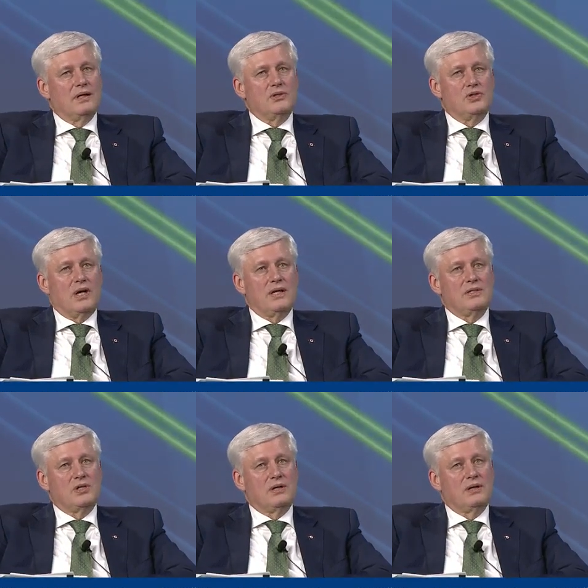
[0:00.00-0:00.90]
John
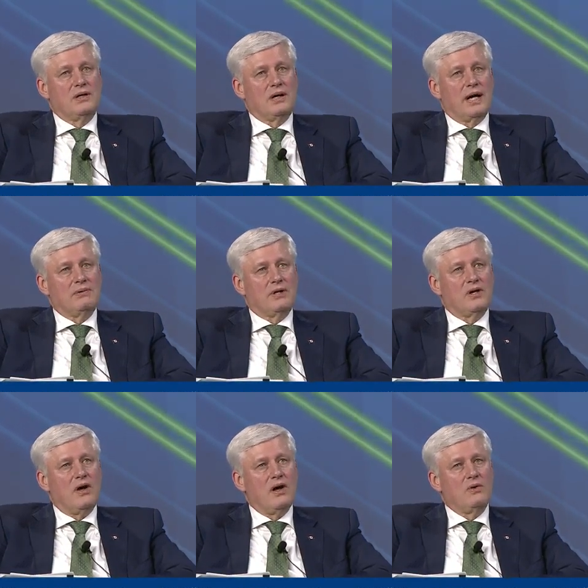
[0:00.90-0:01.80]
Turner, I
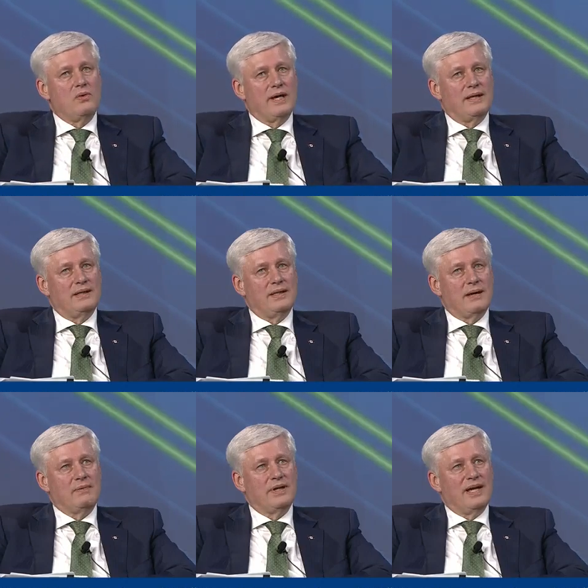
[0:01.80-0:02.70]
recall when
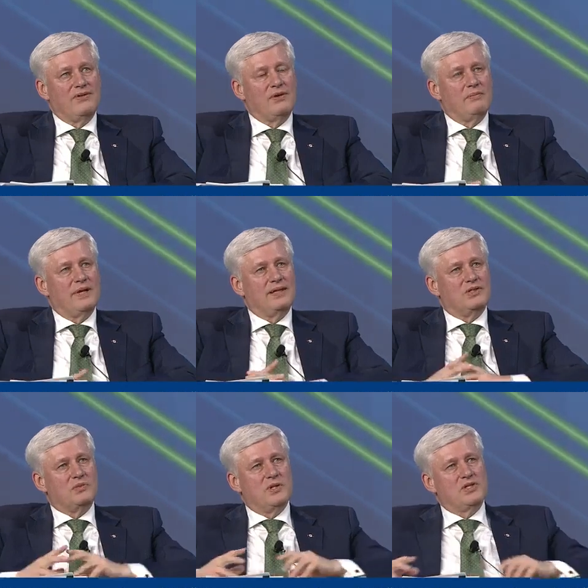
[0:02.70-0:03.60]
Deborah gave her maiden
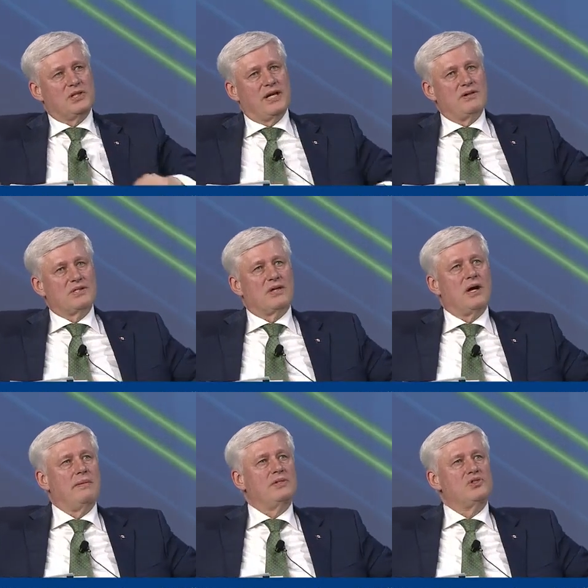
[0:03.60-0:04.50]
speech in the House of
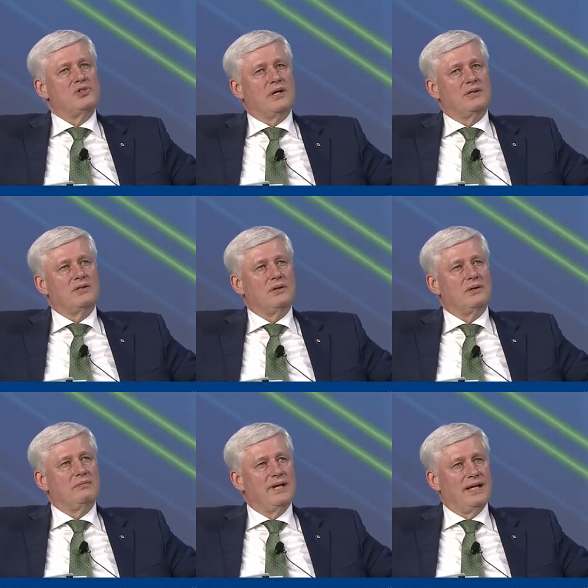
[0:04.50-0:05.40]
Commons, John
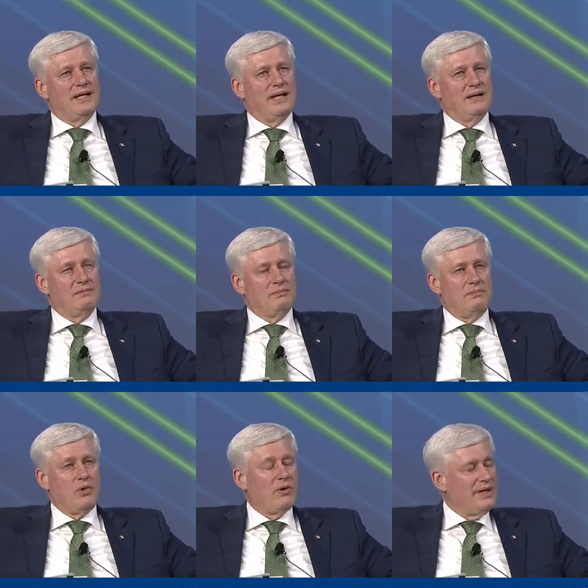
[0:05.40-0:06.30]
Turner made a
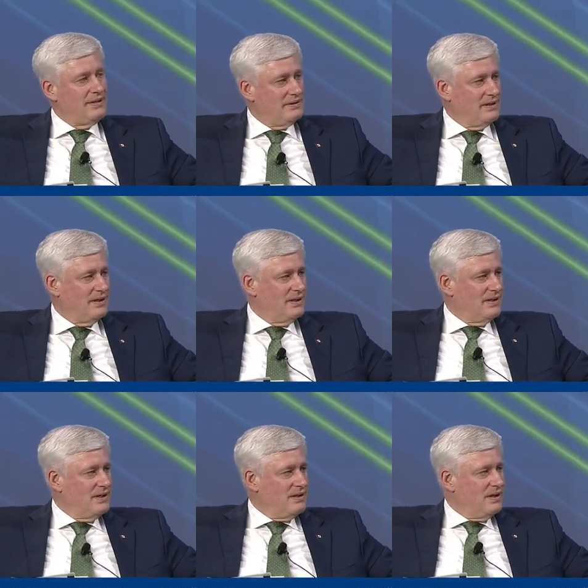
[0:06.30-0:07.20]
point
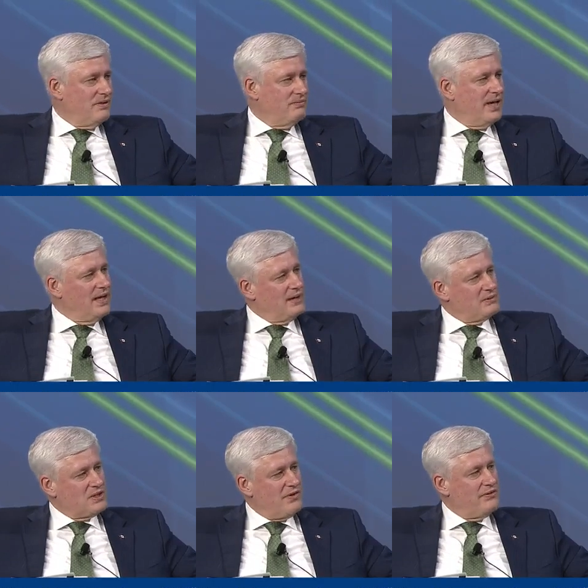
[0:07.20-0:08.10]
of making
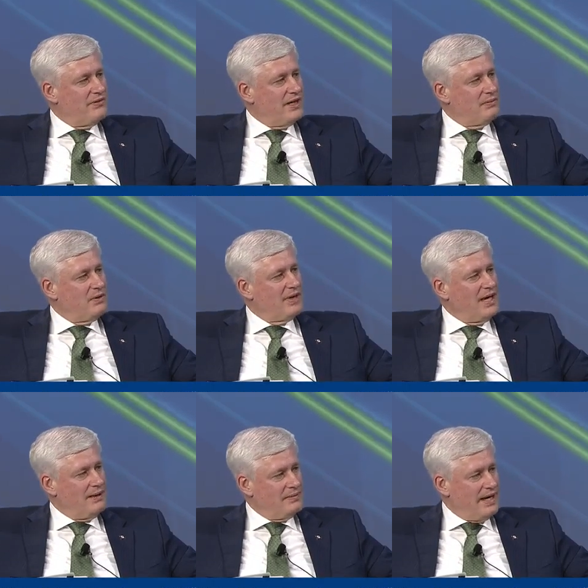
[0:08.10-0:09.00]
himself available,
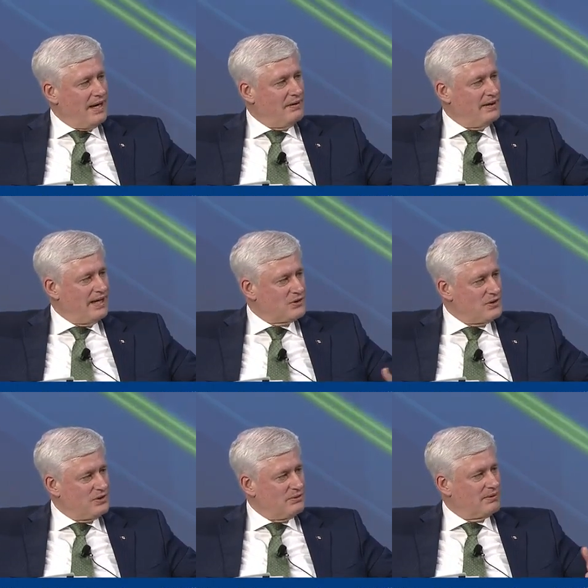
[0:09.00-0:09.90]
came down, asked
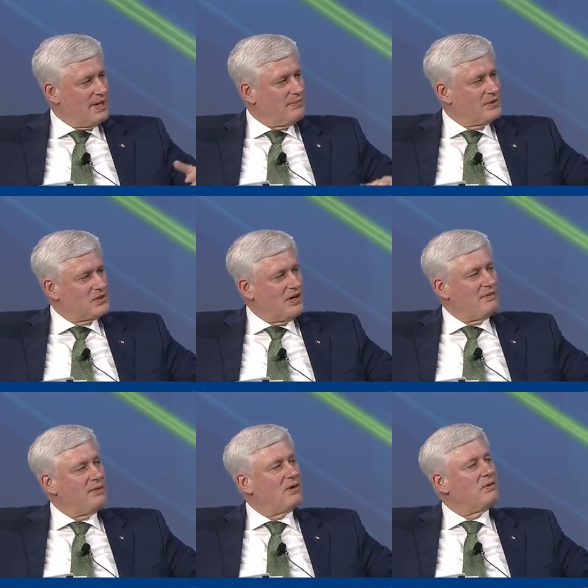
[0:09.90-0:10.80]
her a couple of
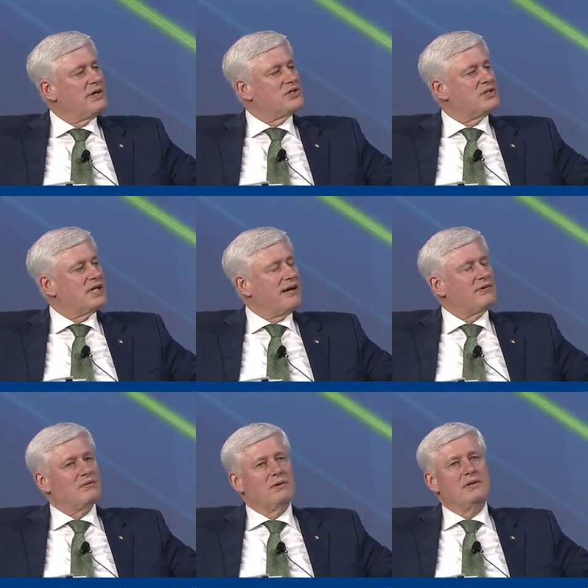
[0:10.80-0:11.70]
softball questions
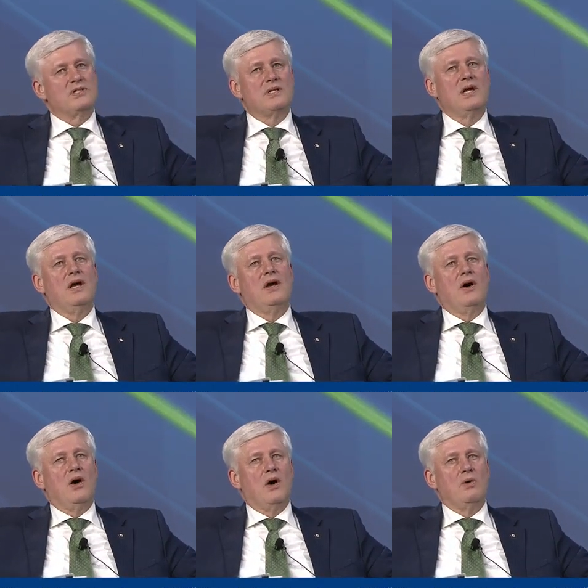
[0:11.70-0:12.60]
afterwards,
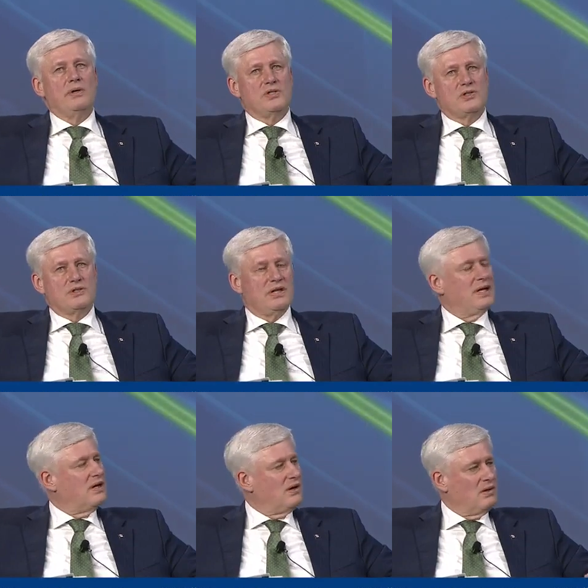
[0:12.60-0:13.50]
always
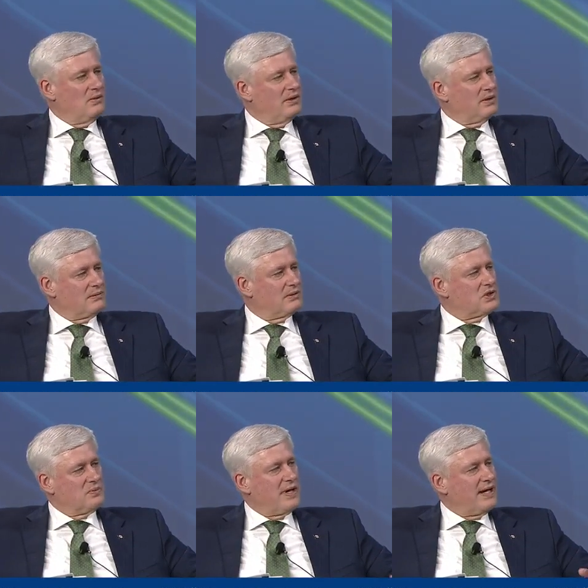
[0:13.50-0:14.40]
treated her with
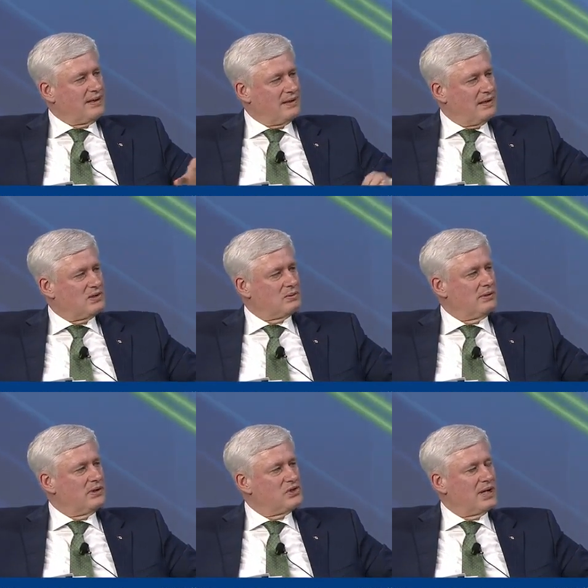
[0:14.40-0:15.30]
respect and as a
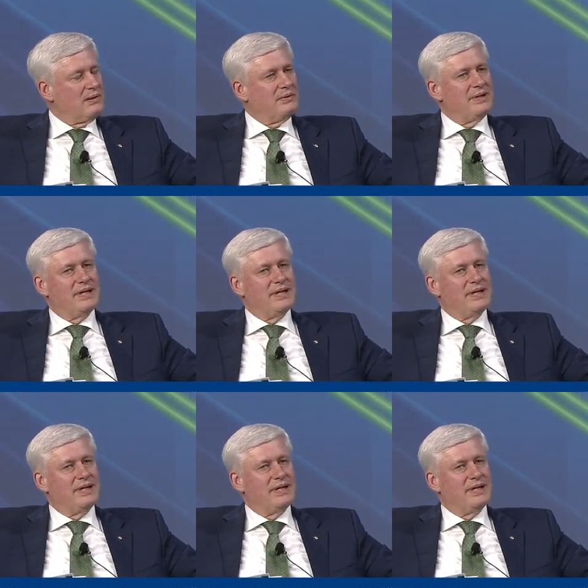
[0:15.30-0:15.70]
real gentleman.